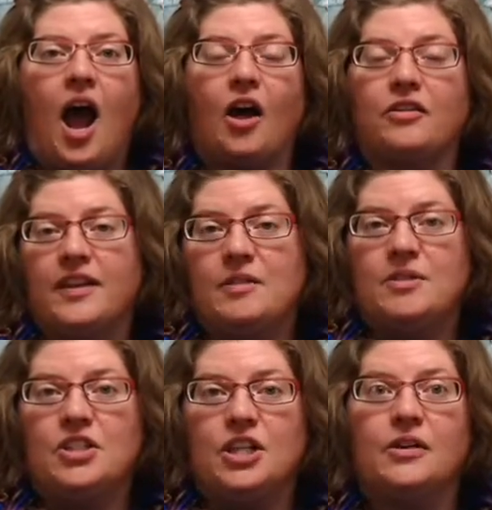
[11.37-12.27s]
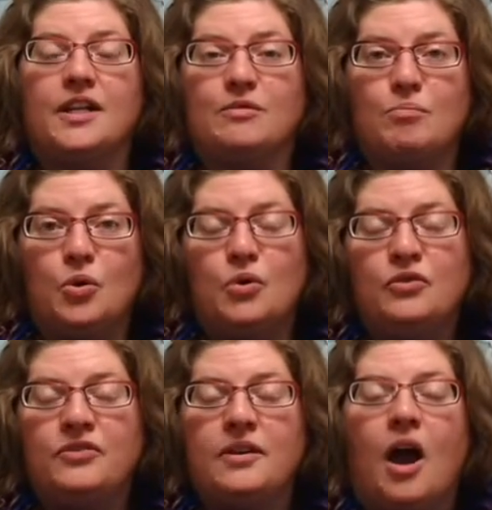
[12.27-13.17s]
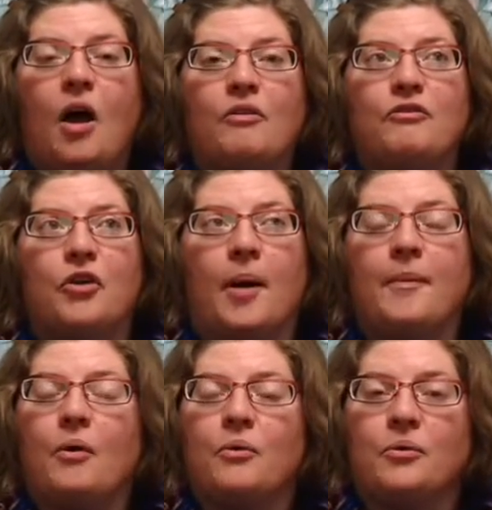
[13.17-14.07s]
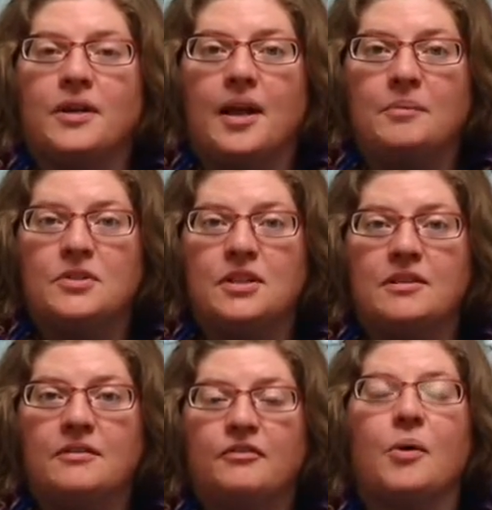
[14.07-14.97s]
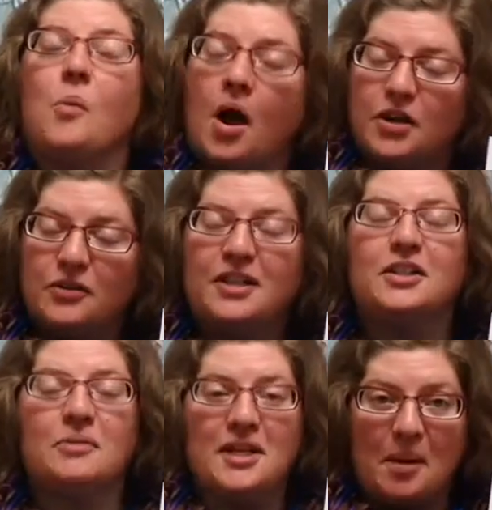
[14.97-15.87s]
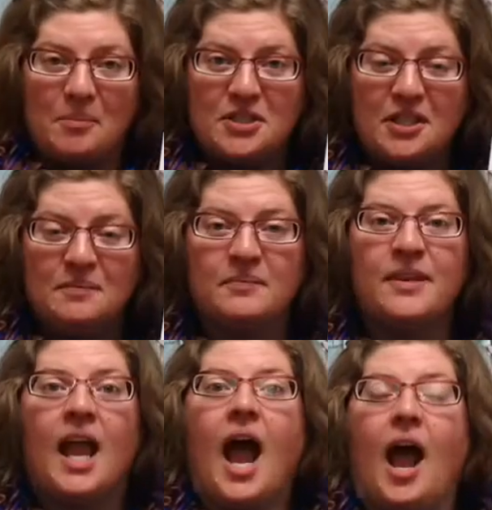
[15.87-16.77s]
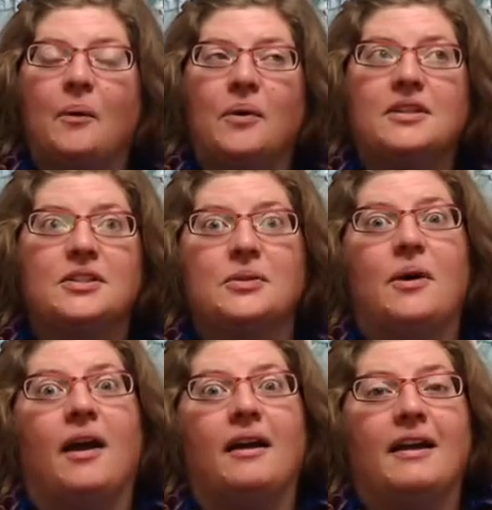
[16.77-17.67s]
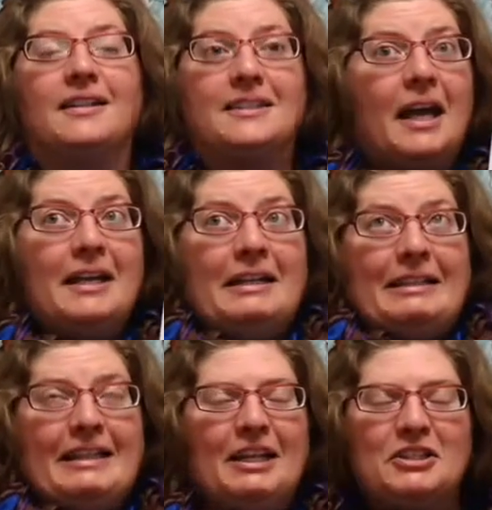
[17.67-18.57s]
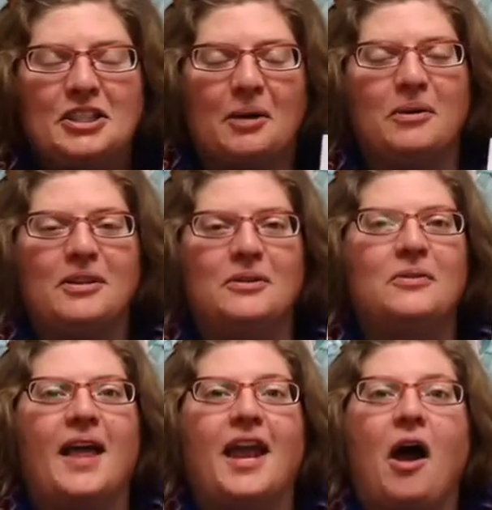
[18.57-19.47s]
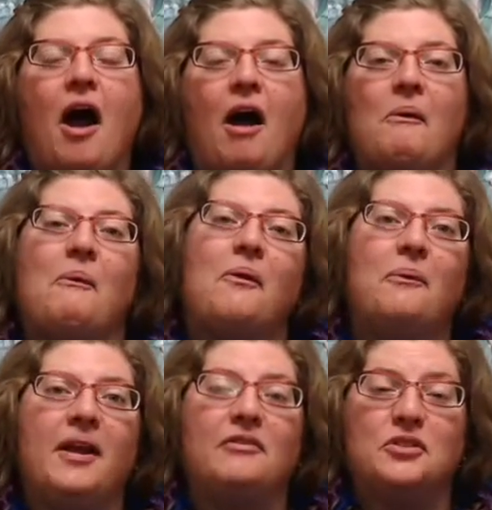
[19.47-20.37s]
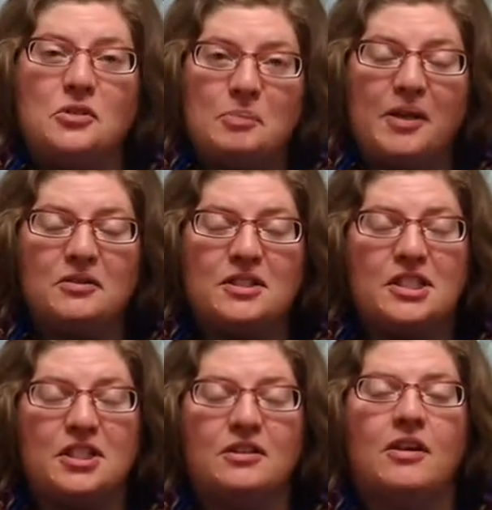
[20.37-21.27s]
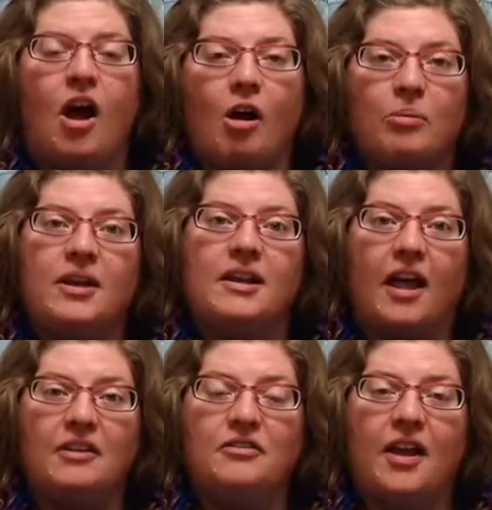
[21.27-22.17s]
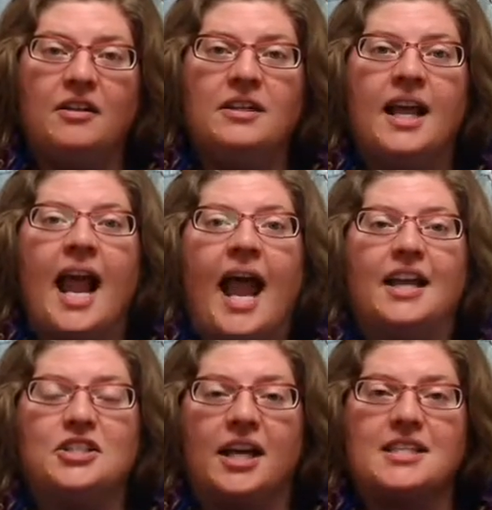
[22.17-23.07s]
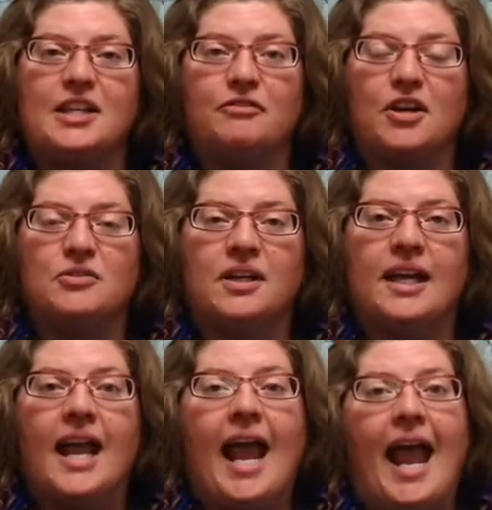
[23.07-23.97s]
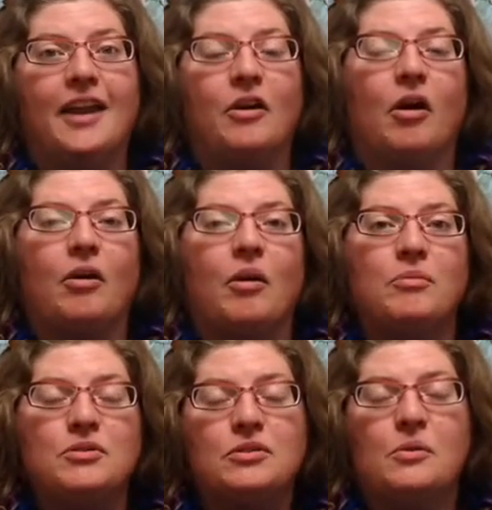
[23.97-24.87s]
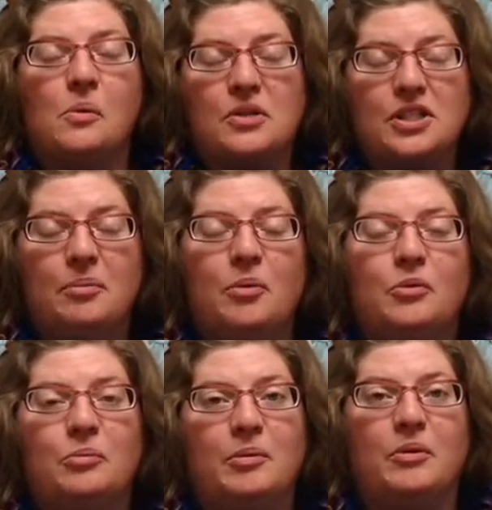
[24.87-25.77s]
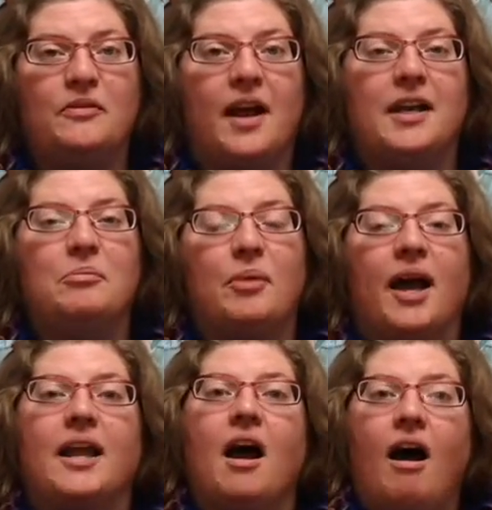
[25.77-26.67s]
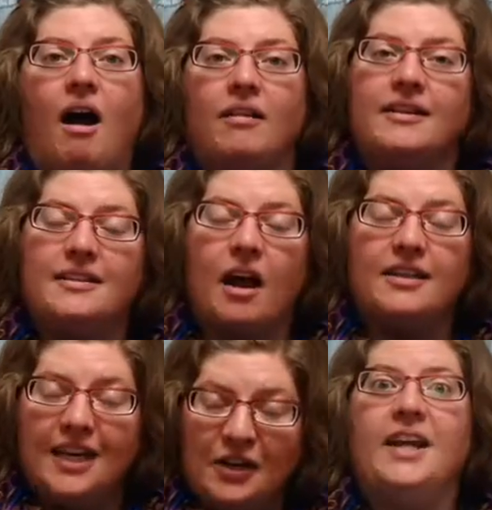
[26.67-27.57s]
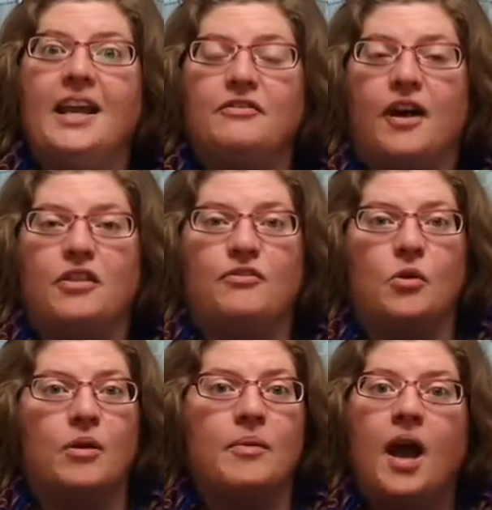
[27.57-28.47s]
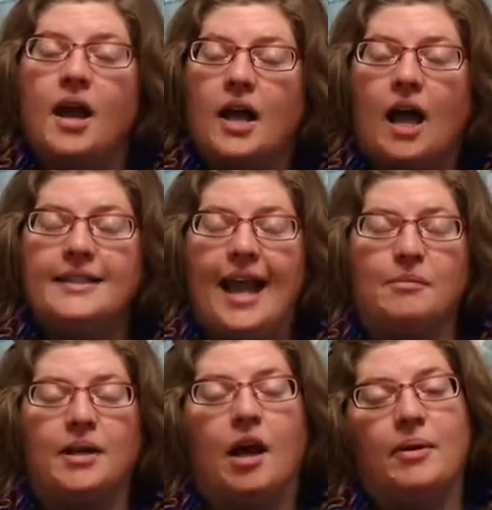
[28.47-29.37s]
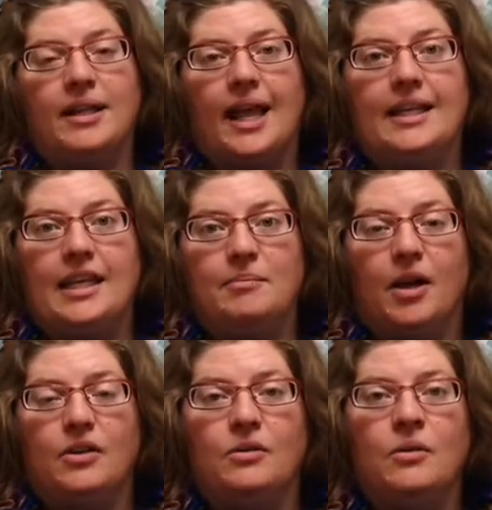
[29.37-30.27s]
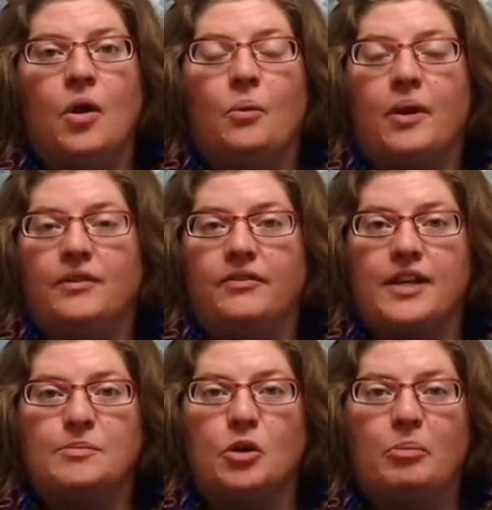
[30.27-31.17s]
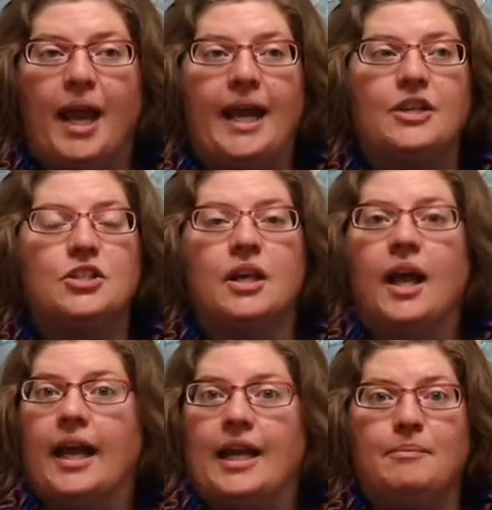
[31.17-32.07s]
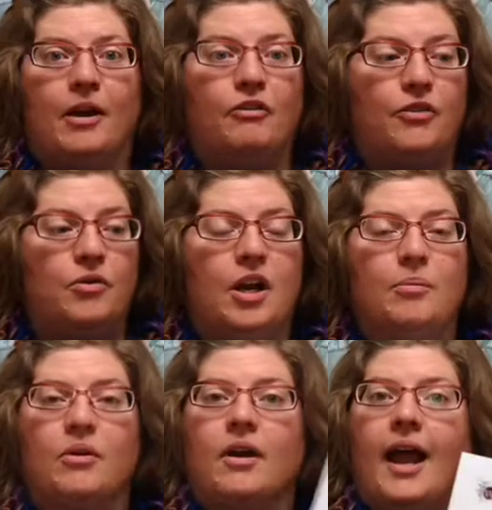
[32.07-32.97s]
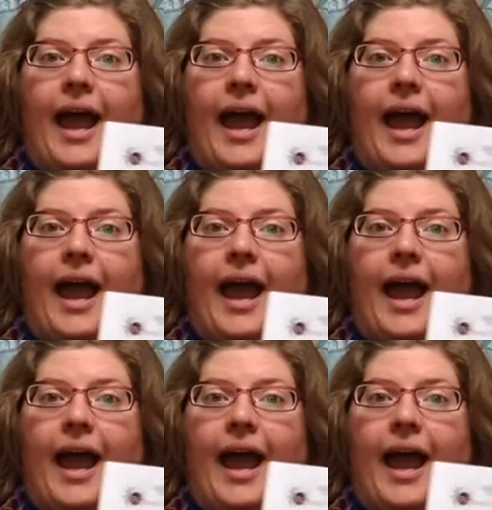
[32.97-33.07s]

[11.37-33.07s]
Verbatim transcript: Our theme this year is Move from Redemption, from Wandering to Redemption. I want to excitedly share with you that oh, we have two speakers this year, Aubrey Kleinfeld and Chastity Frederick, and our musical worship will be provided by Holly Dodd Ginger. If you can't find the form, contact me. I'll be glad to email you. We have a Facebook page, email, phone number,